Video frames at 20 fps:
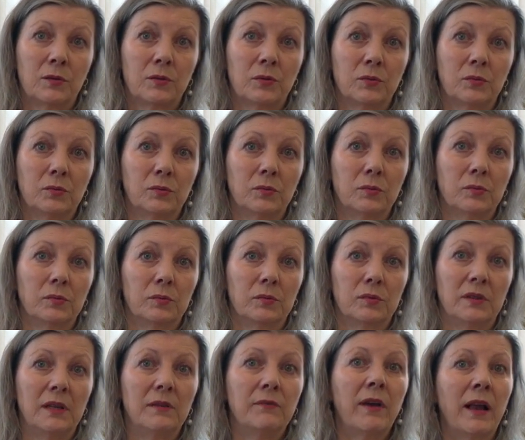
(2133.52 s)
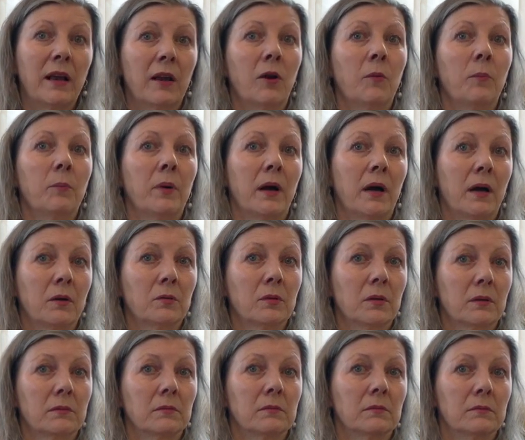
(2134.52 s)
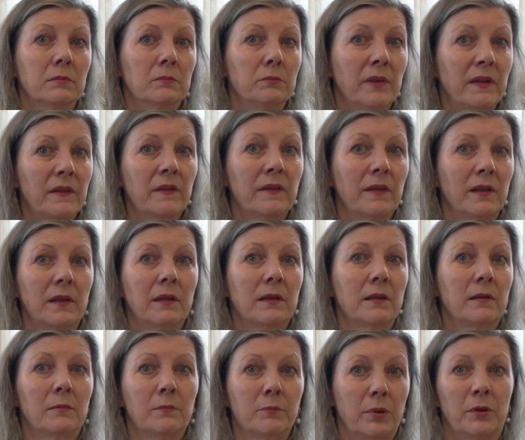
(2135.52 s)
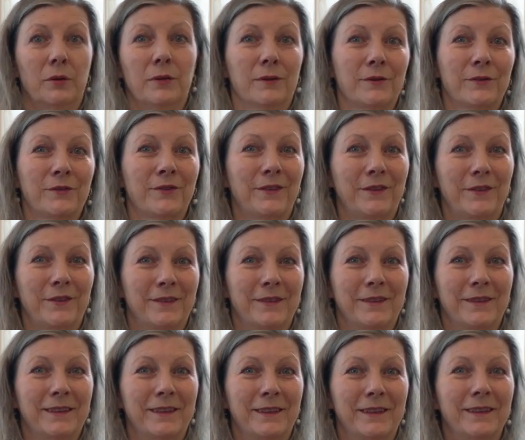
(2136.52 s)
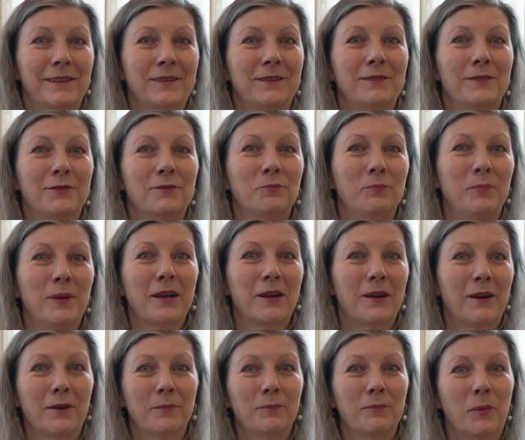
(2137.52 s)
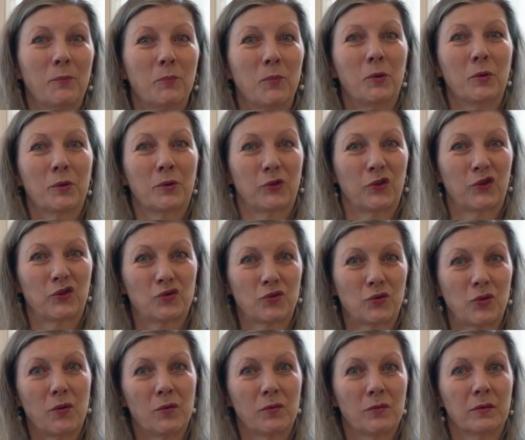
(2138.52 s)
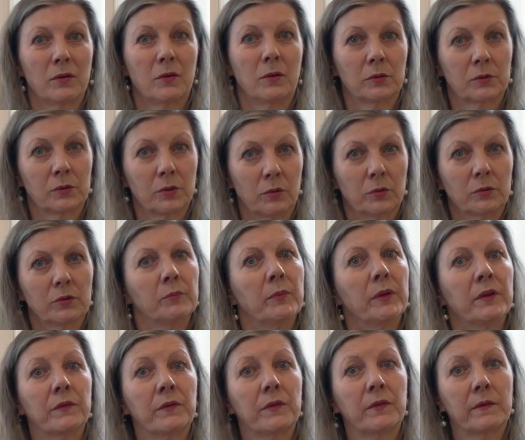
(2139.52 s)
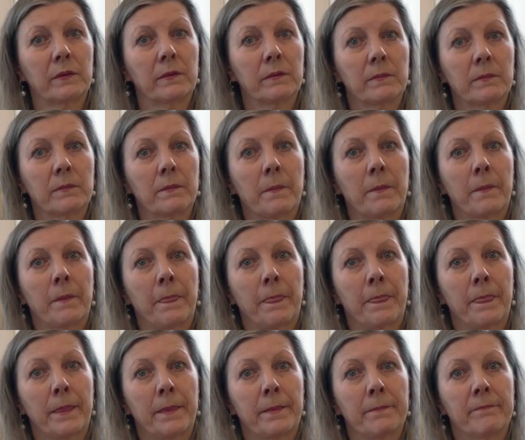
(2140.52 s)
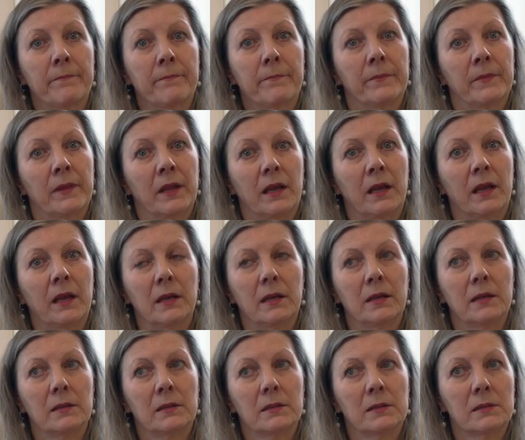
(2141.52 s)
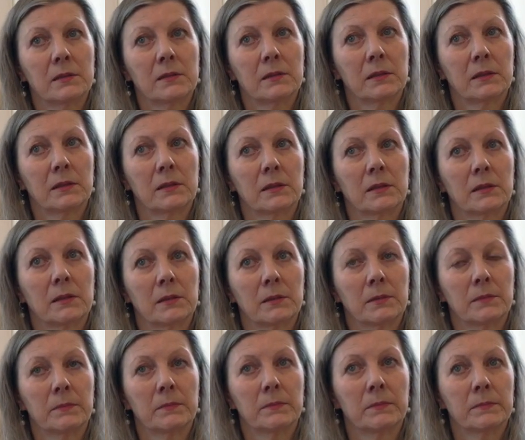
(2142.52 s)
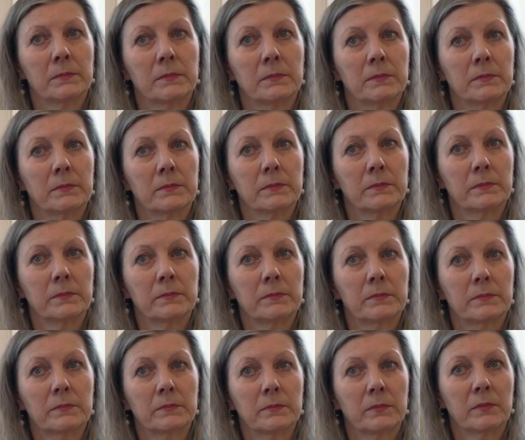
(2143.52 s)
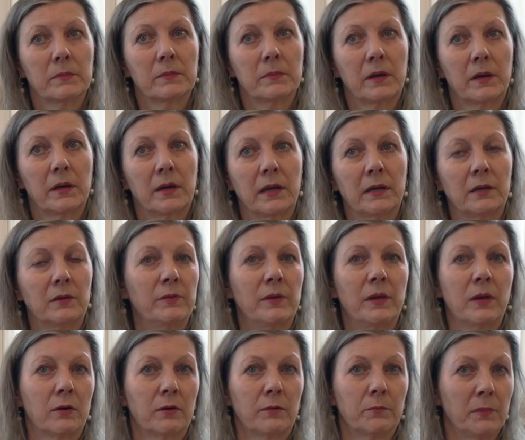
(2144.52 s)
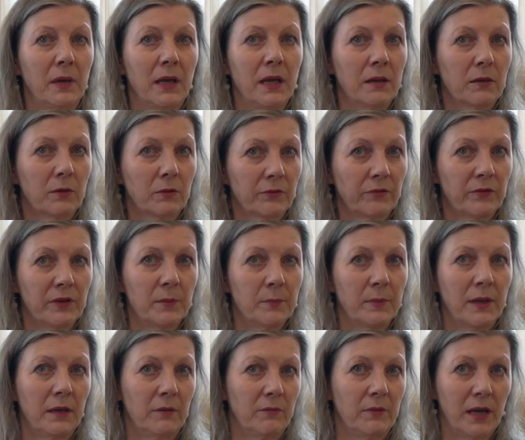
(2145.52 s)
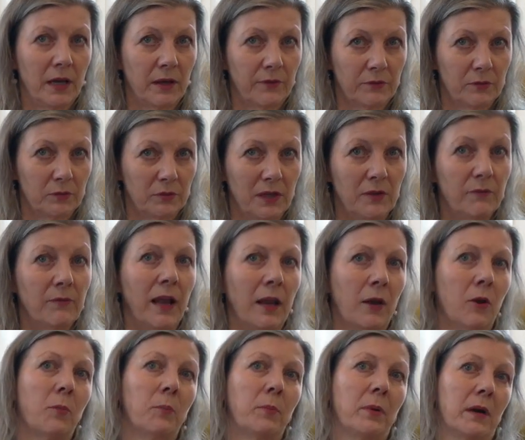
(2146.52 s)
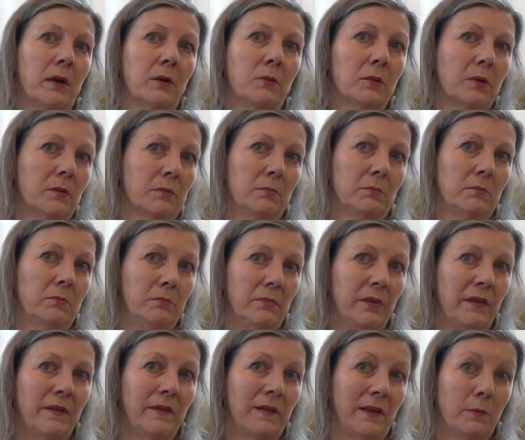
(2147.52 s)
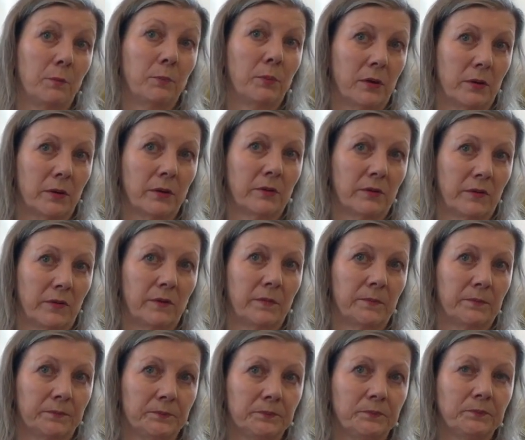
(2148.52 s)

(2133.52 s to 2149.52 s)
to develop our missing parts to become more strong, autonomous, and um, either we are male or female, we have to develop our missing parts.